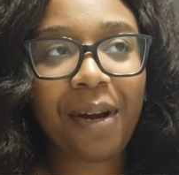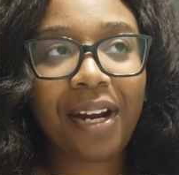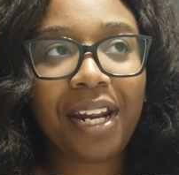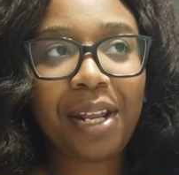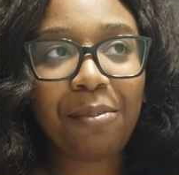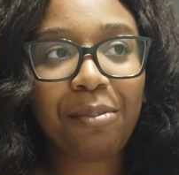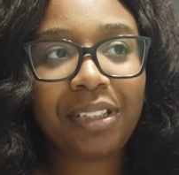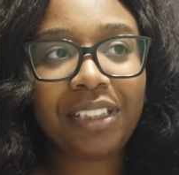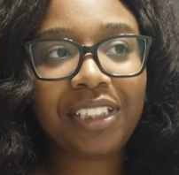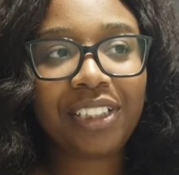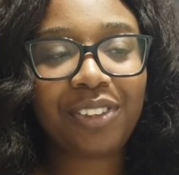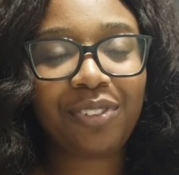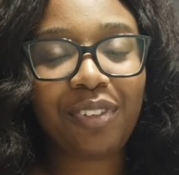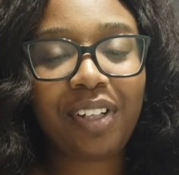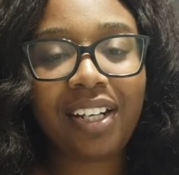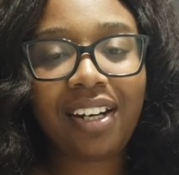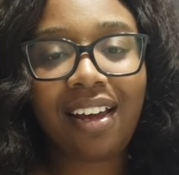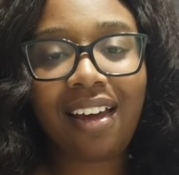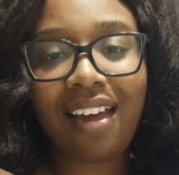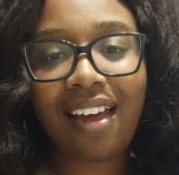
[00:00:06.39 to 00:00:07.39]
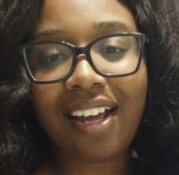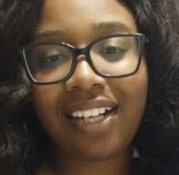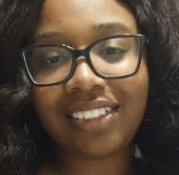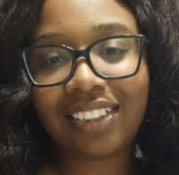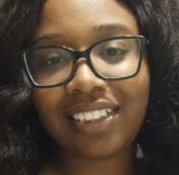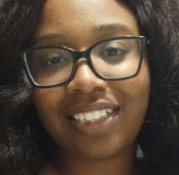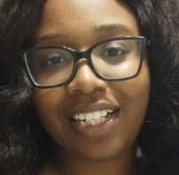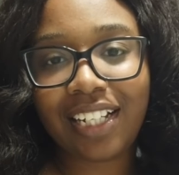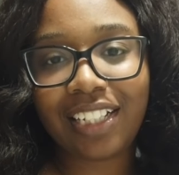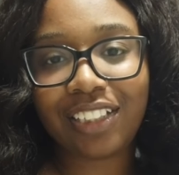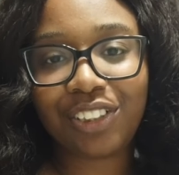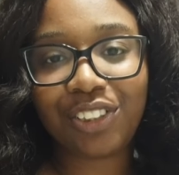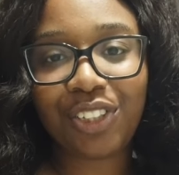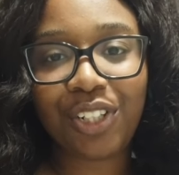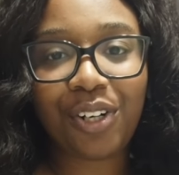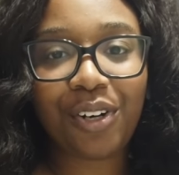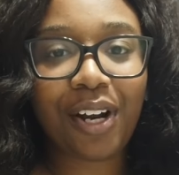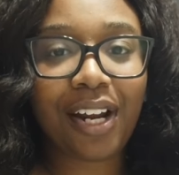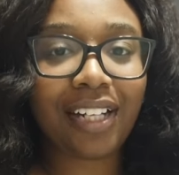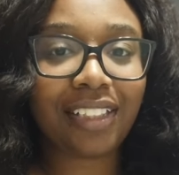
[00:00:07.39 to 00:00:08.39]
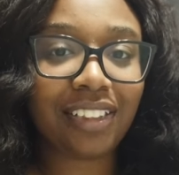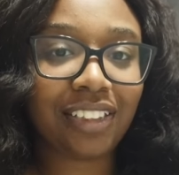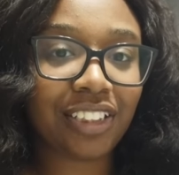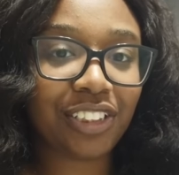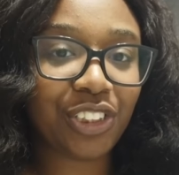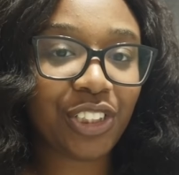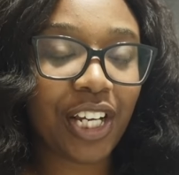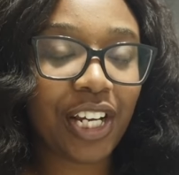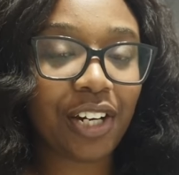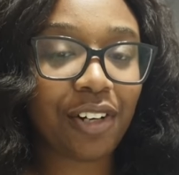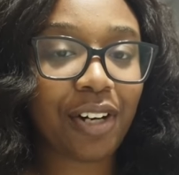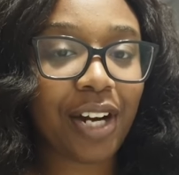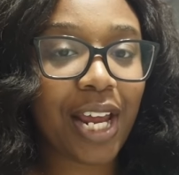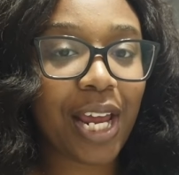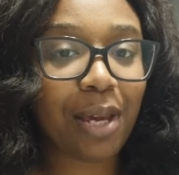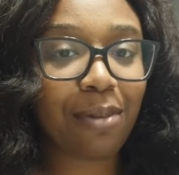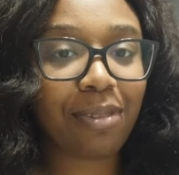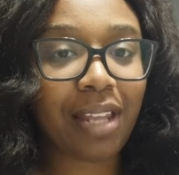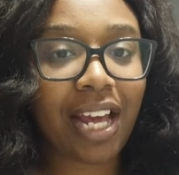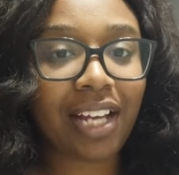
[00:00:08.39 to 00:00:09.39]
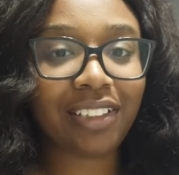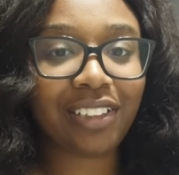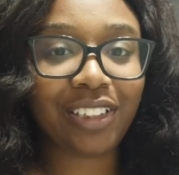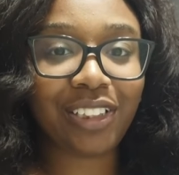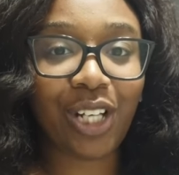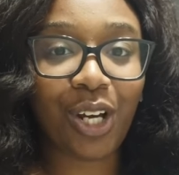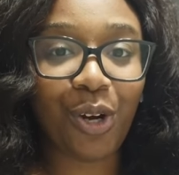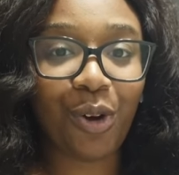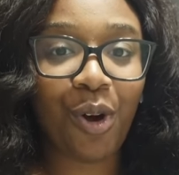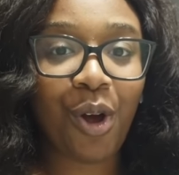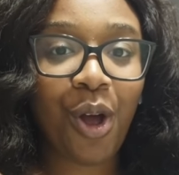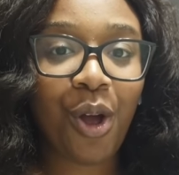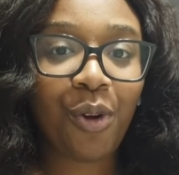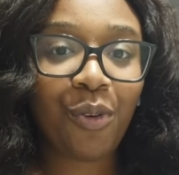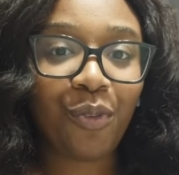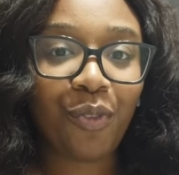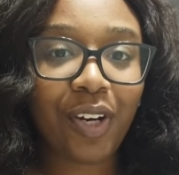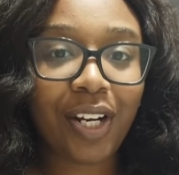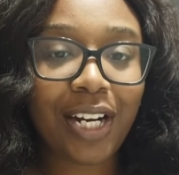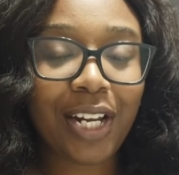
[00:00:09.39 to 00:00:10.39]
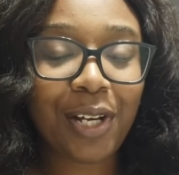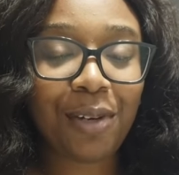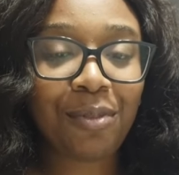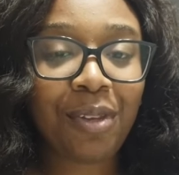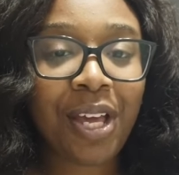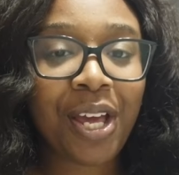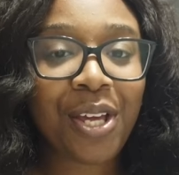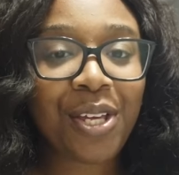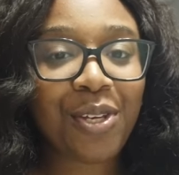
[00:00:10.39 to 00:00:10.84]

my name is Serena, hence the intro, hence the channel name. That's so Renna.